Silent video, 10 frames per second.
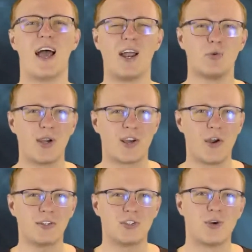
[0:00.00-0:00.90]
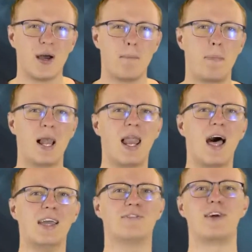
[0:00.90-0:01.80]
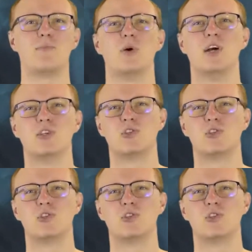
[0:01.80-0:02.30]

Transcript: and we're going to apply them